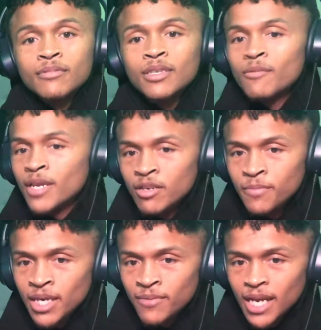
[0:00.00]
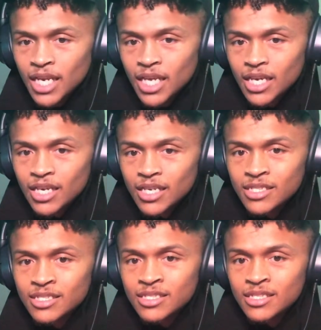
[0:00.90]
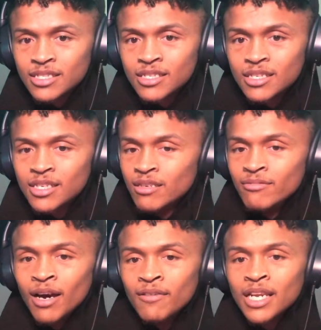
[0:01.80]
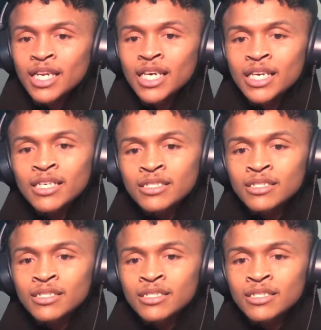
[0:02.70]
What do you mean what it is? You know what it is.